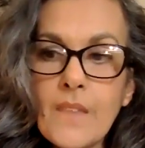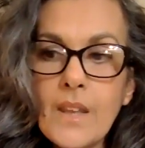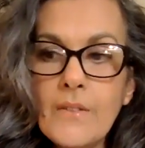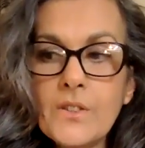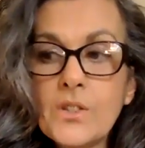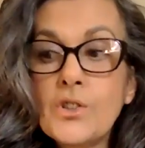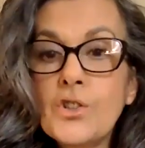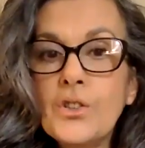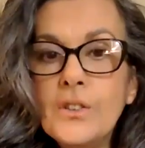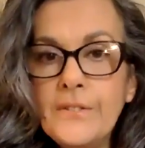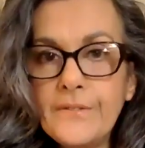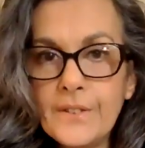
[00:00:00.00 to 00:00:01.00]
If it's
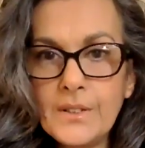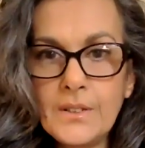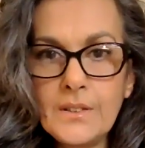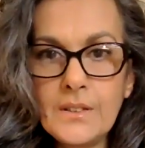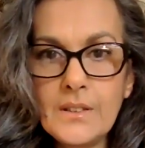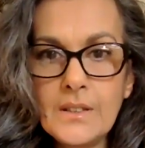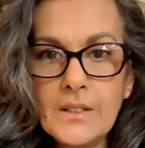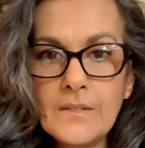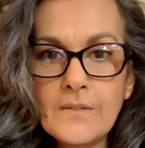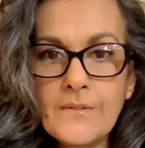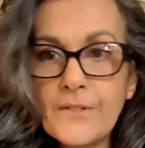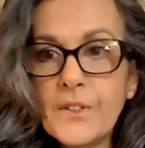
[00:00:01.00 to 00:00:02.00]
joyful and
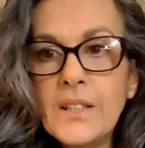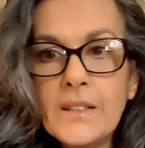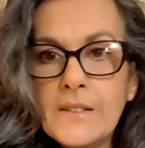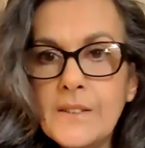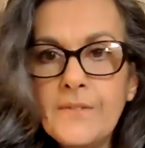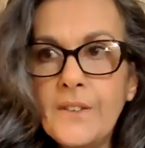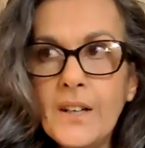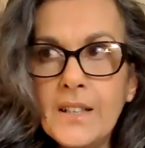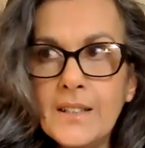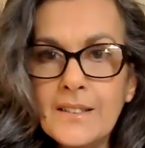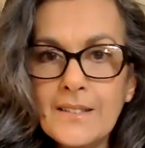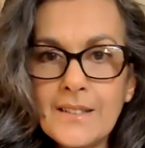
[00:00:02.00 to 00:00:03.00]
free and
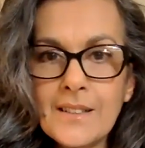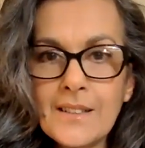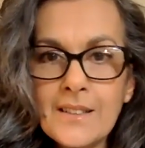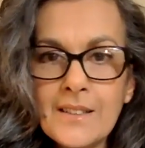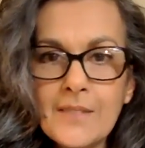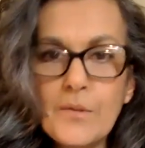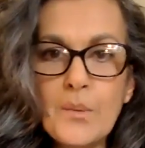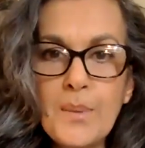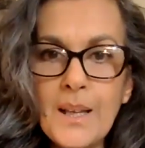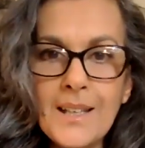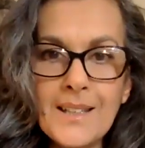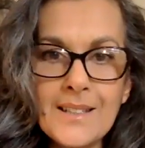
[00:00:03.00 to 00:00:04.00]
defiant and
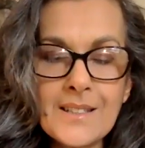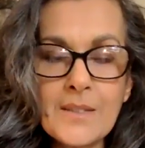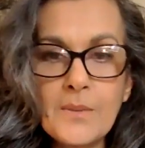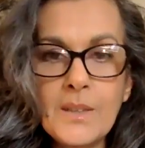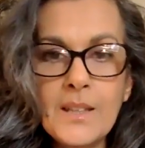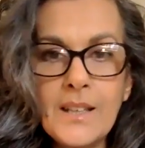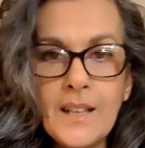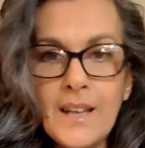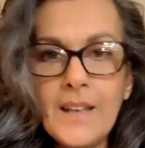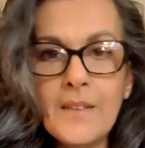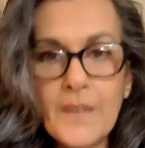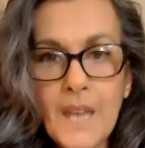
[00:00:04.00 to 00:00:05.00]
rebellious, can we
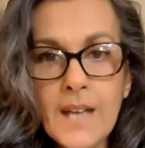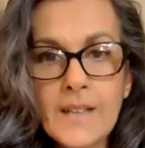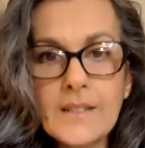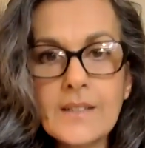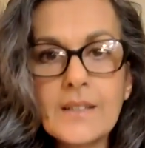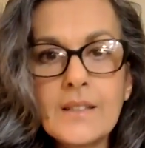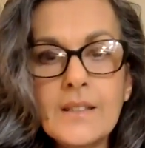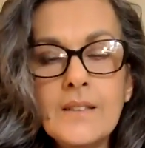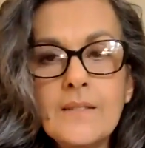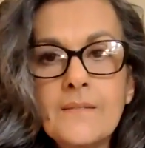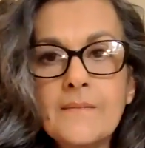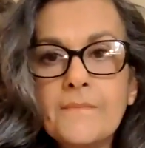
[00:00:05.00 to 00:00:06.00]
allow that?
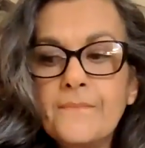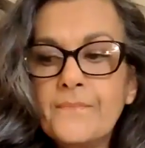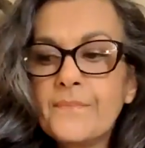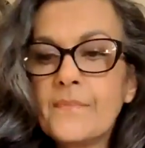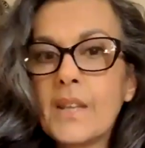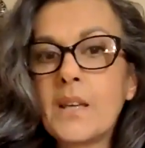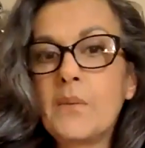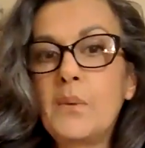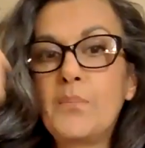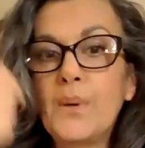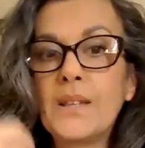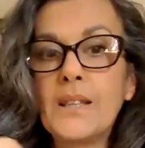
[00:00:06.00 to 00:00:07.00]
Can we
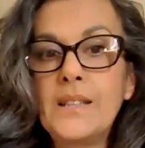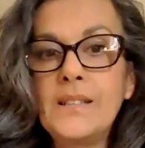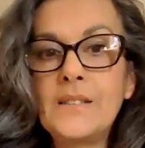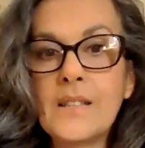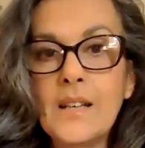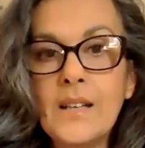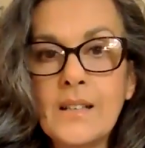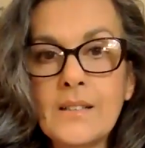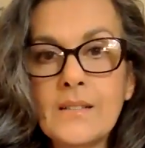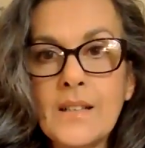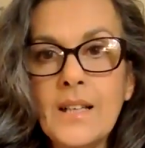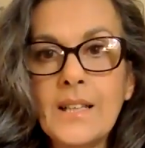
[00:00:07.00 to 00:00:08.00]
bring that into our
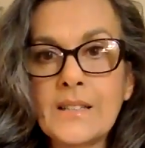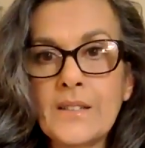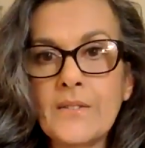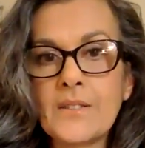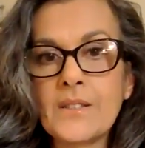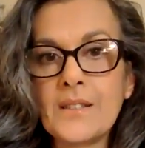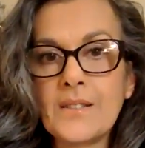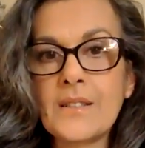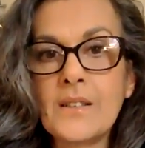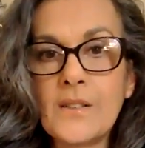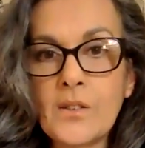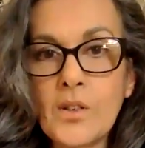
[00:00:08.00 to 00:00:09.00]
collective? Because that's
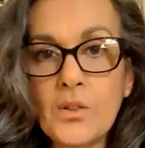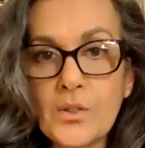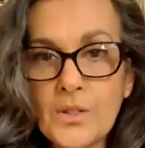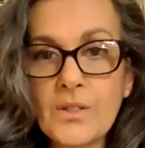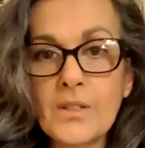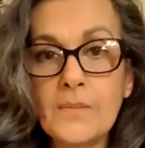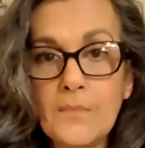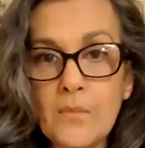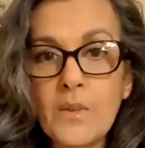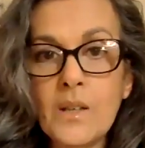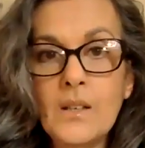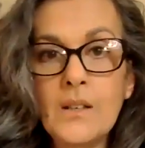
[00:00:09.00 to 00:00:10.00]
going to cause some
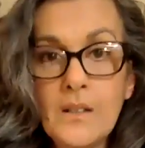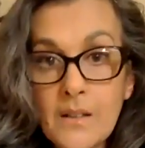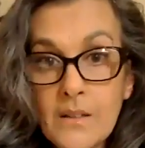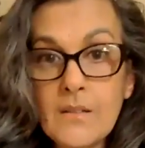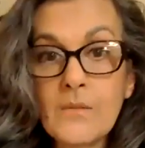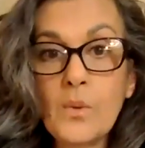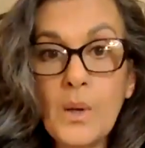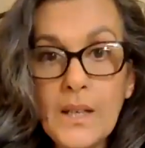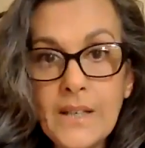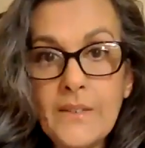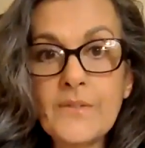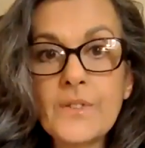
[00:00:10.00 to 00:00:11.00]

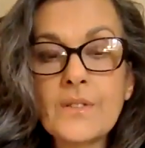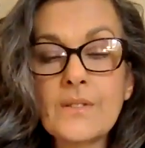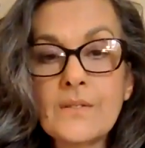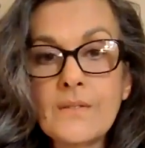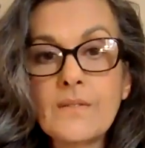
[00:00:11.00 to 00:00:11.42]
waves.